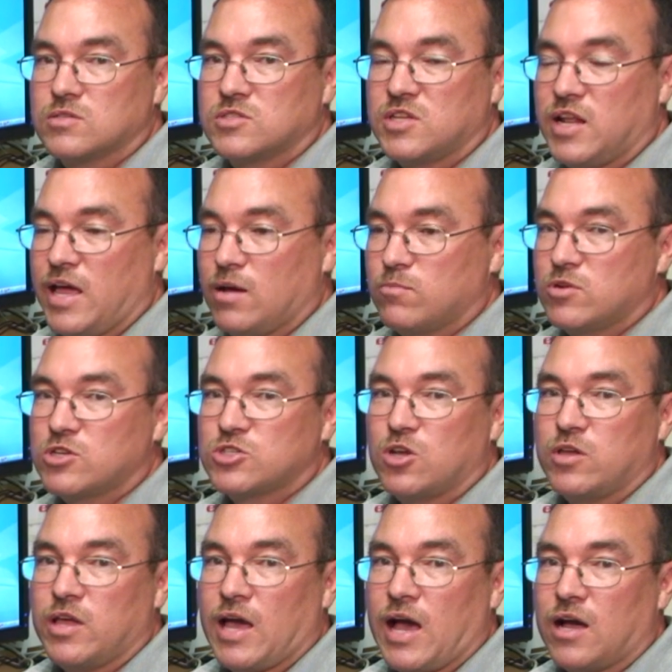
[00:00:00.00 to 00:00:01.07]
Today I'm going to show
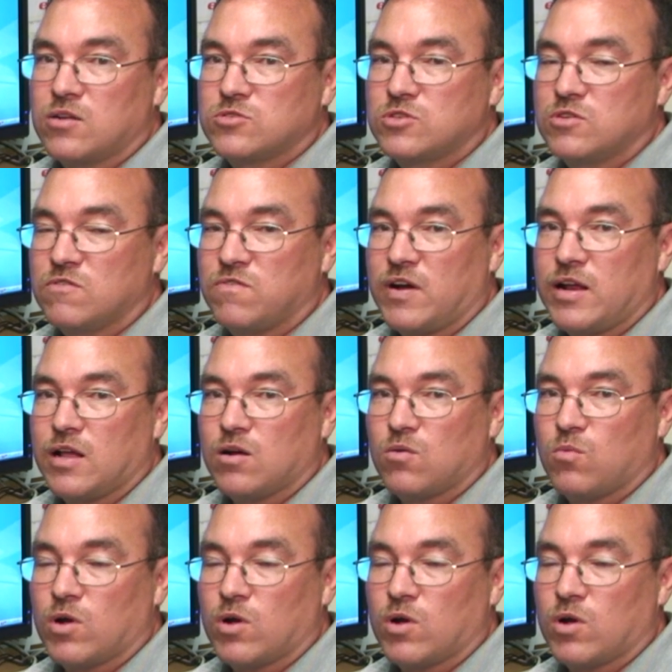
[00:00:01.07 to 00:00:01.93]
you how to find out